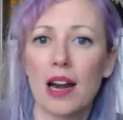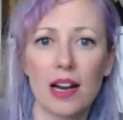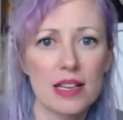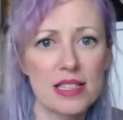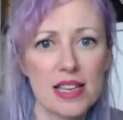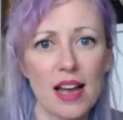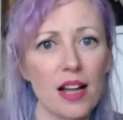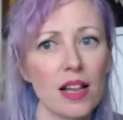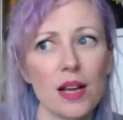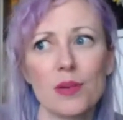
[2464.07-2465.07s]
it on
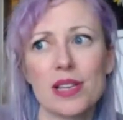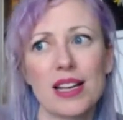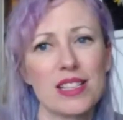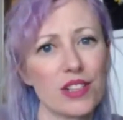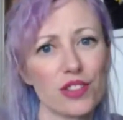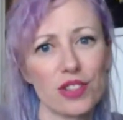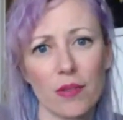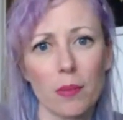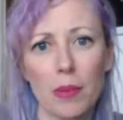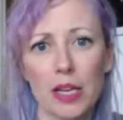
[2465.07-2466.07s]
sale. It was like $6 or
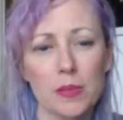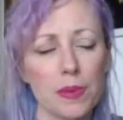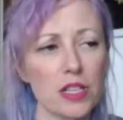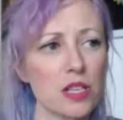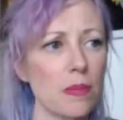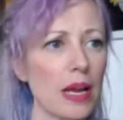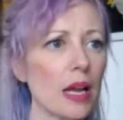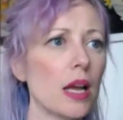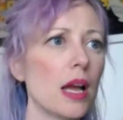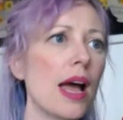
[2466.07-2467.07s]
$7 plus shipping.
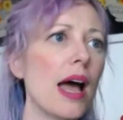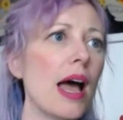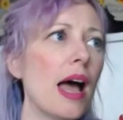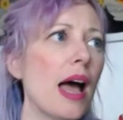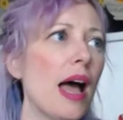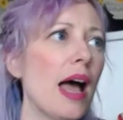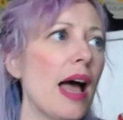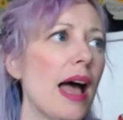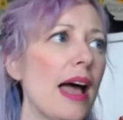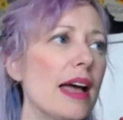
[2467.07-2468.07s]

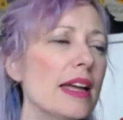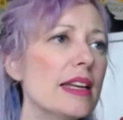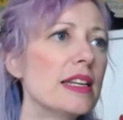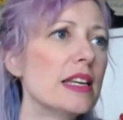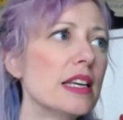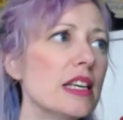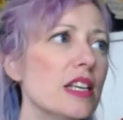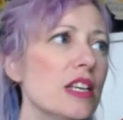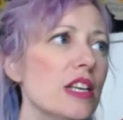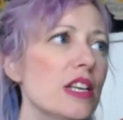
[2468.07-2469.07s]
And
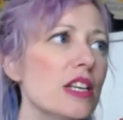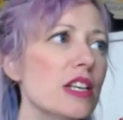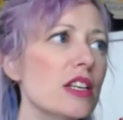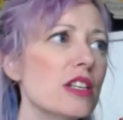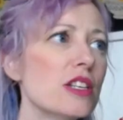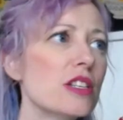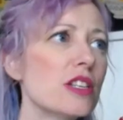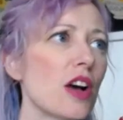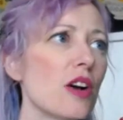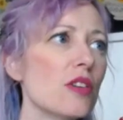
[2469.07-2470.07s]

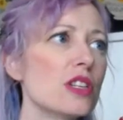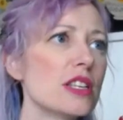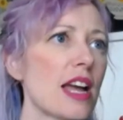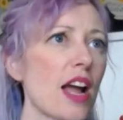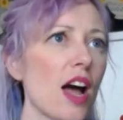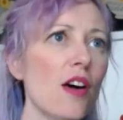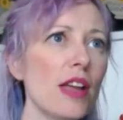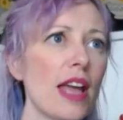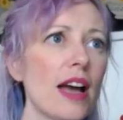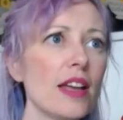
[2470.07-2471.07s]
so she's like, oh
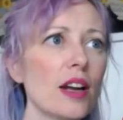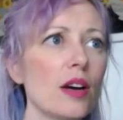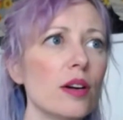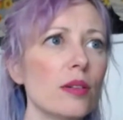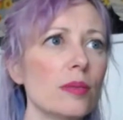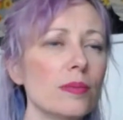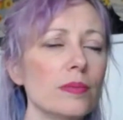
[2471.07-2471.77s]
yeah, you know,